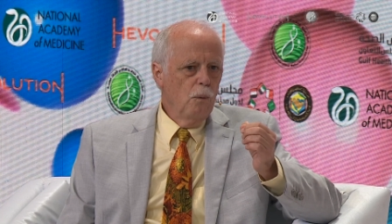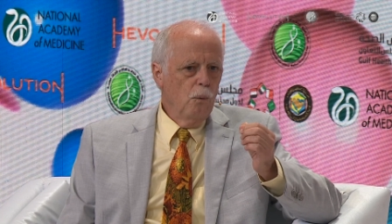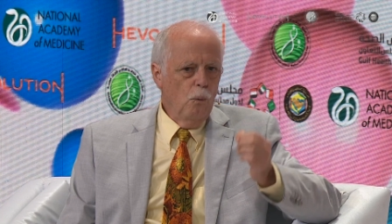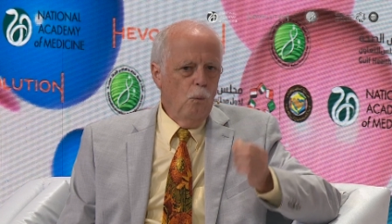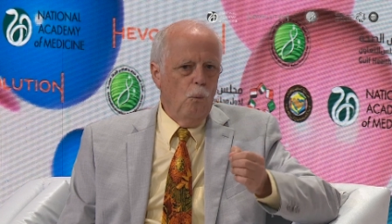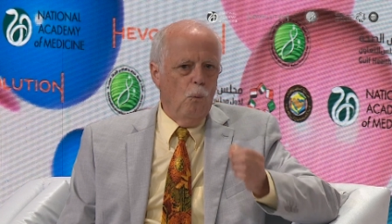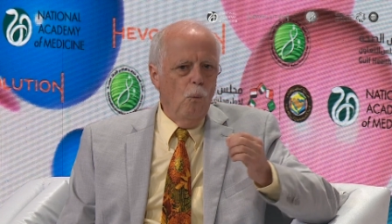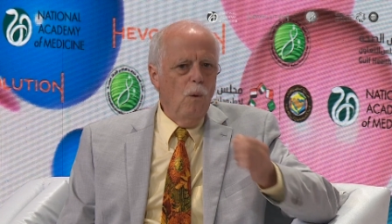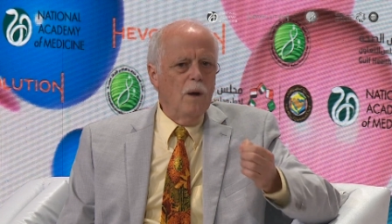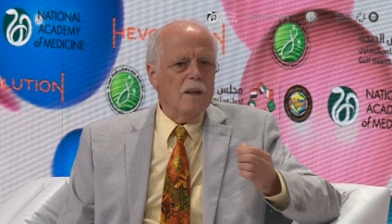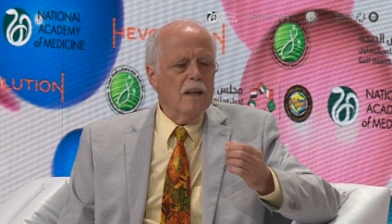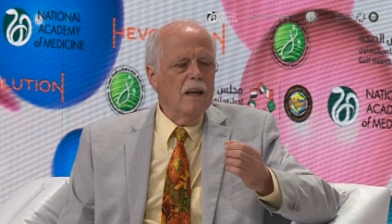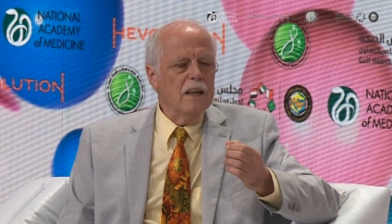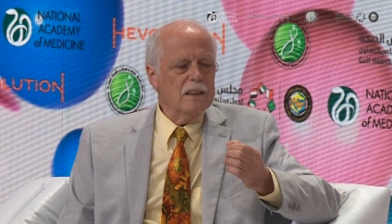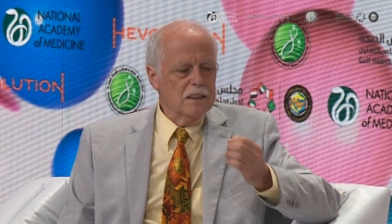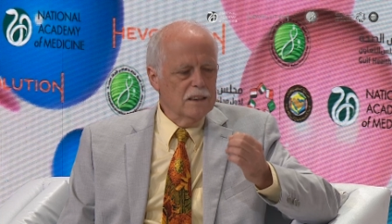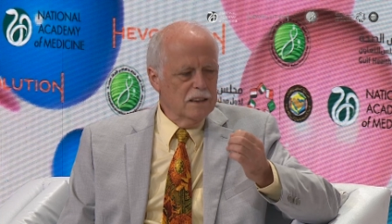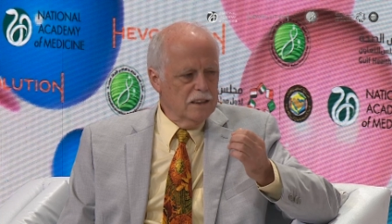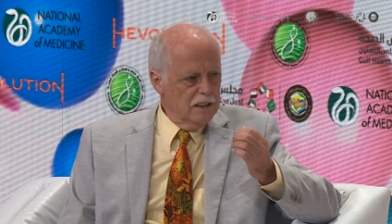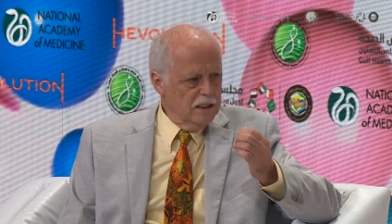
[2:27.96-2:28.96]
what
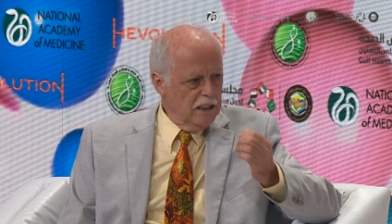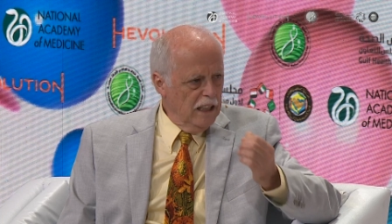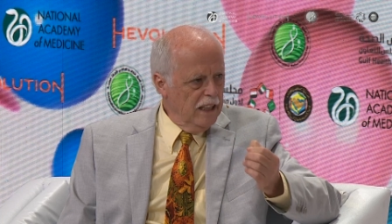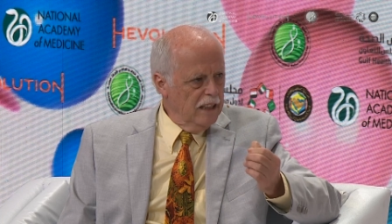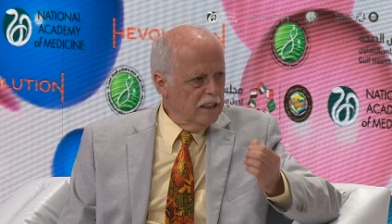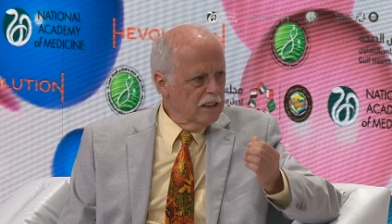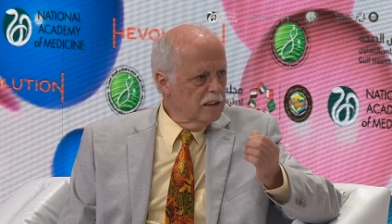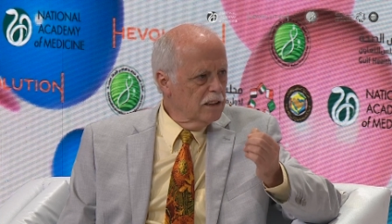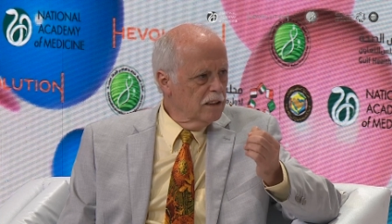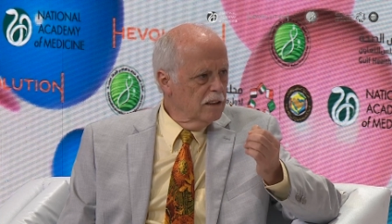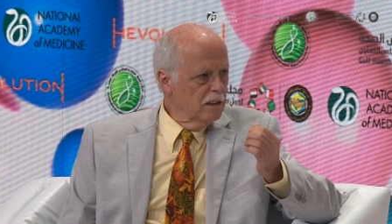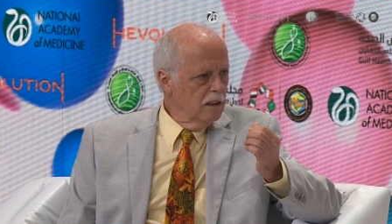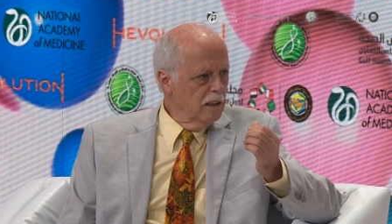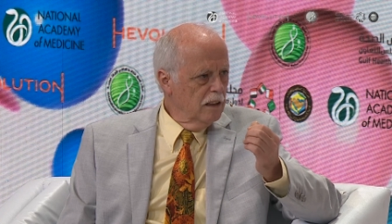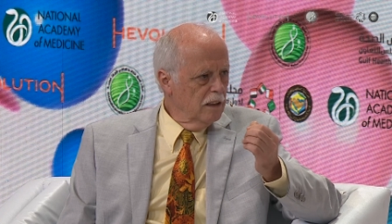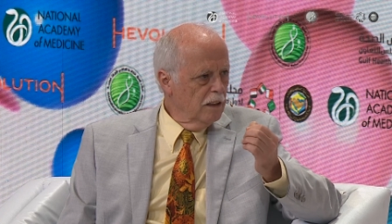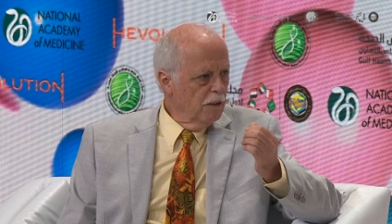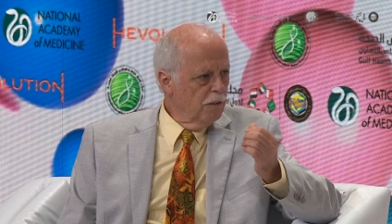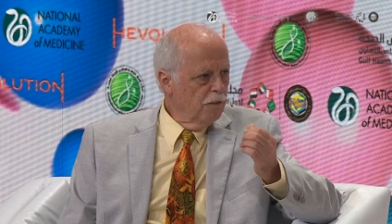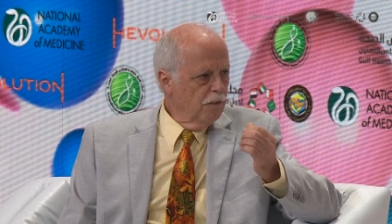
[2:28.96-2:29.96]
has changed in
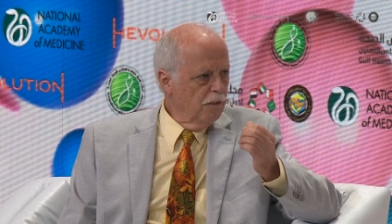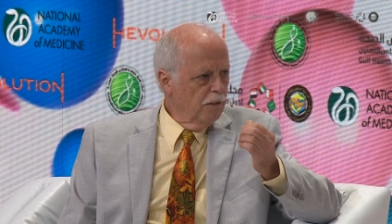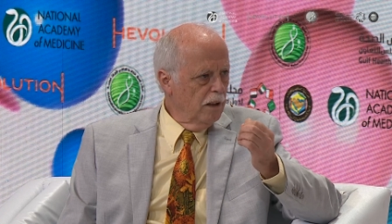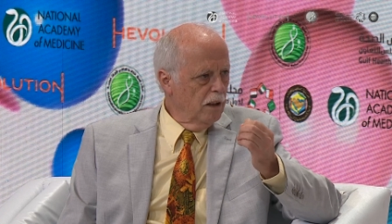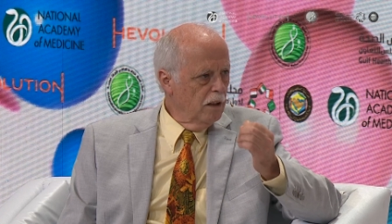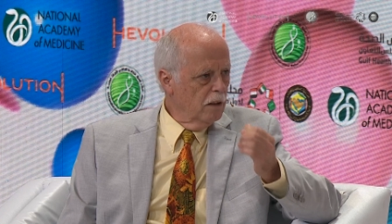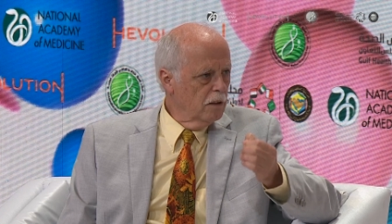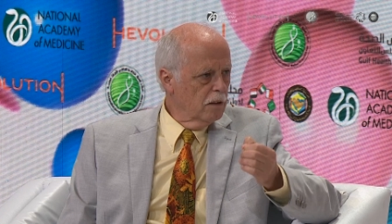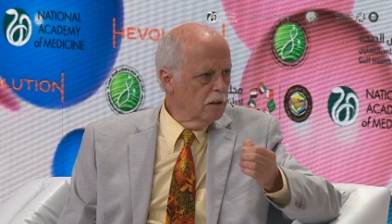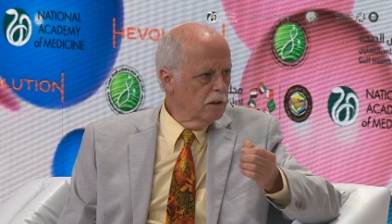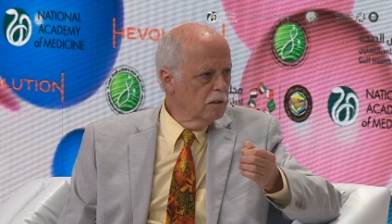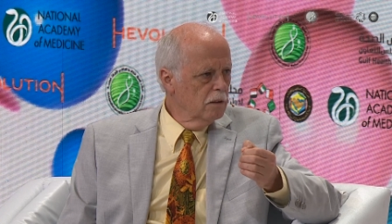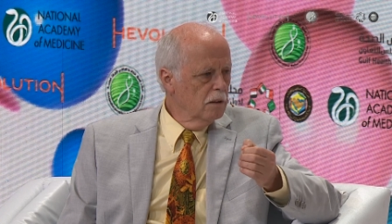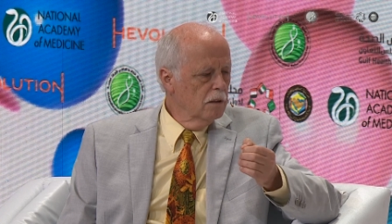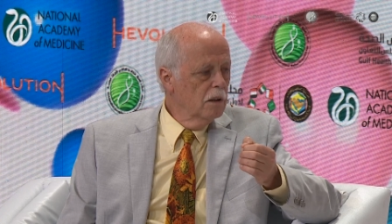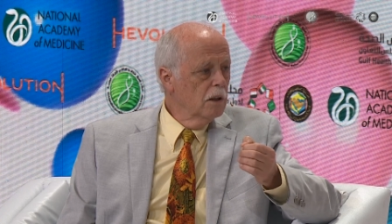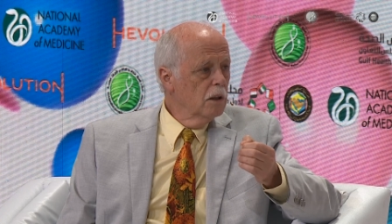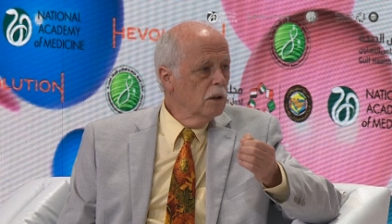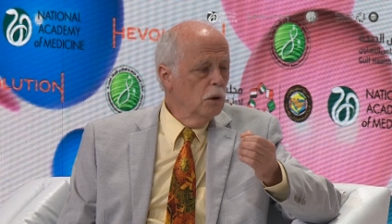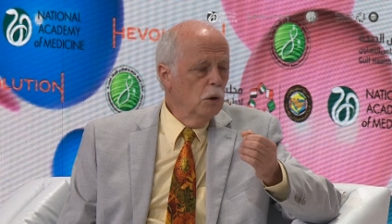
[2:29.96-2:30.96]
the field
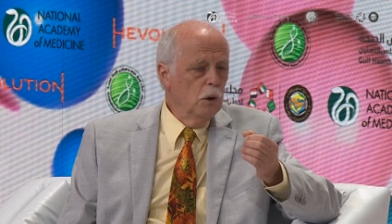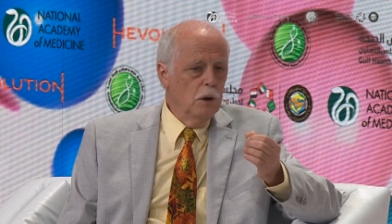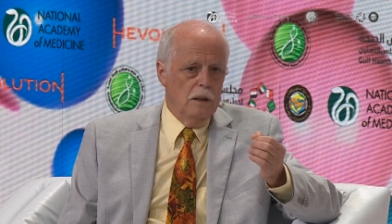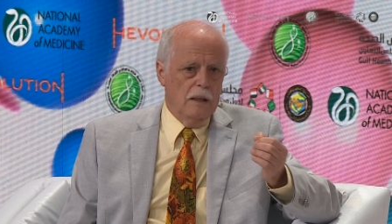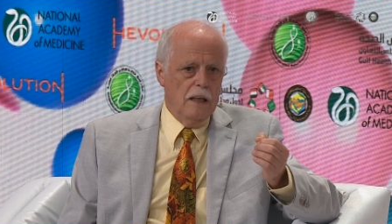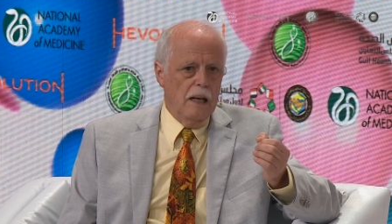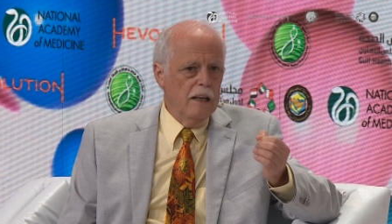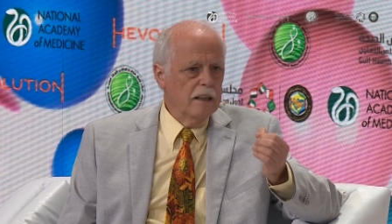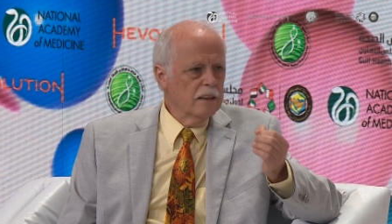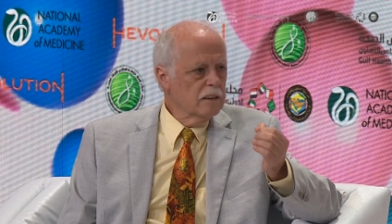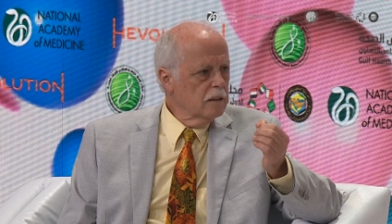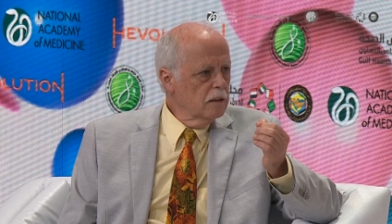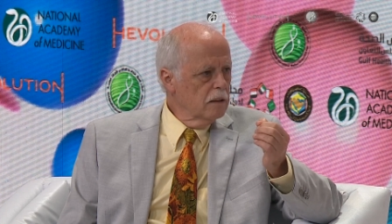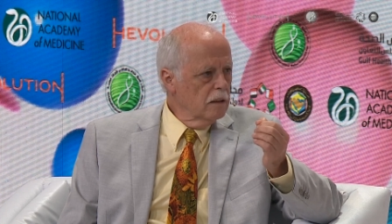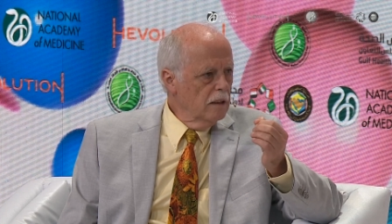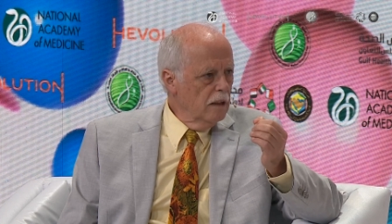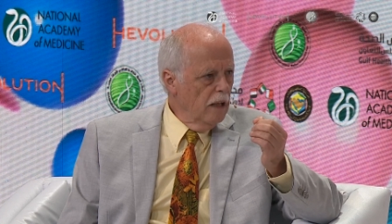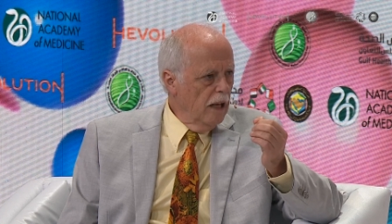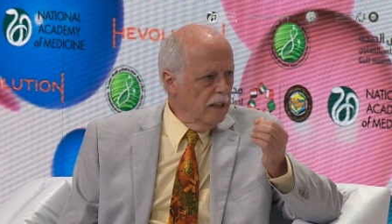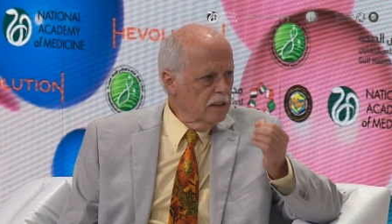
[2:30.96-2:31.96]
during the
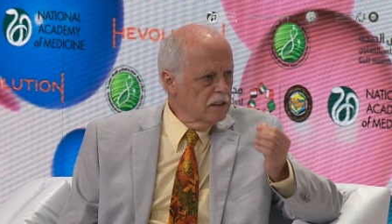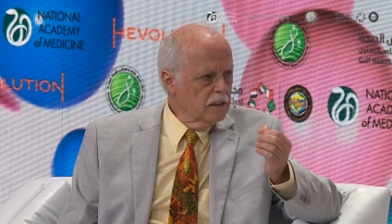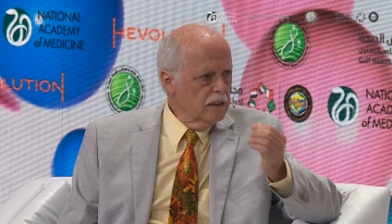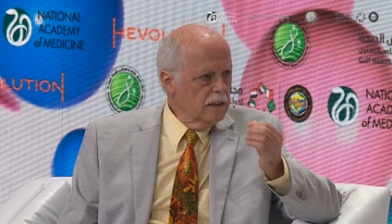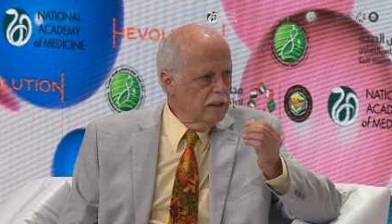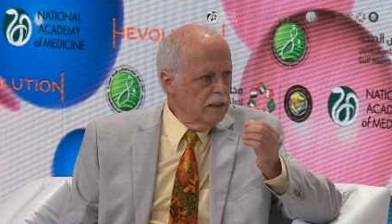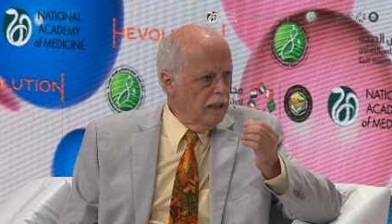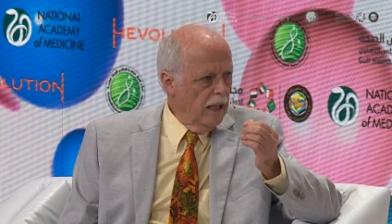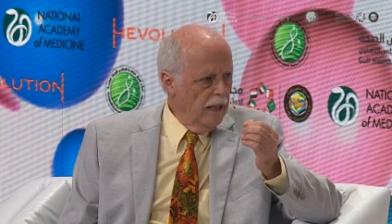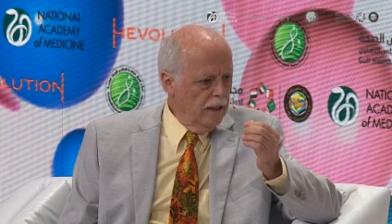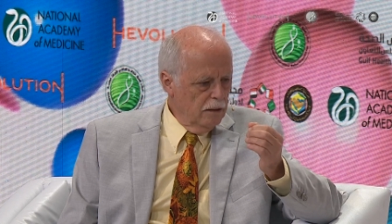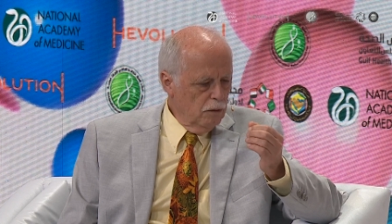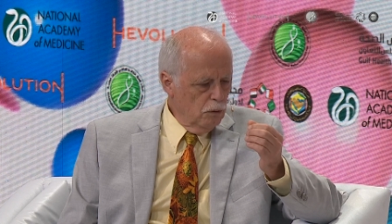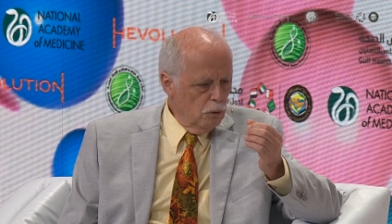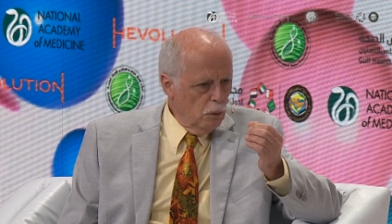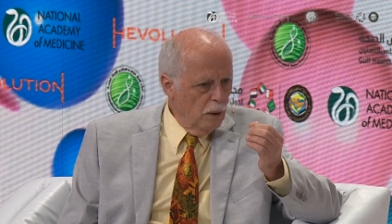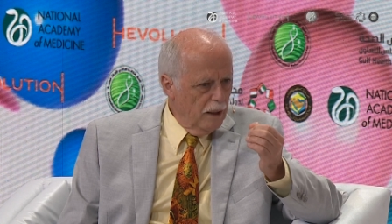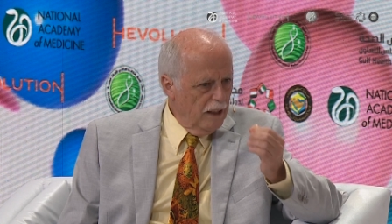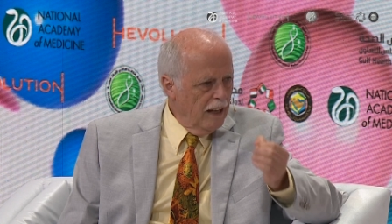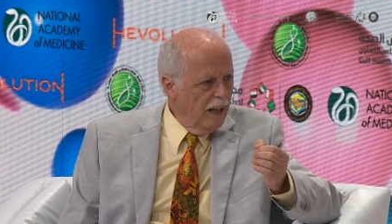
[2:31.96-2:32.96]
last 10,
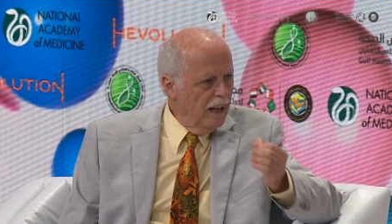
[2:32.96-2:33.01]
20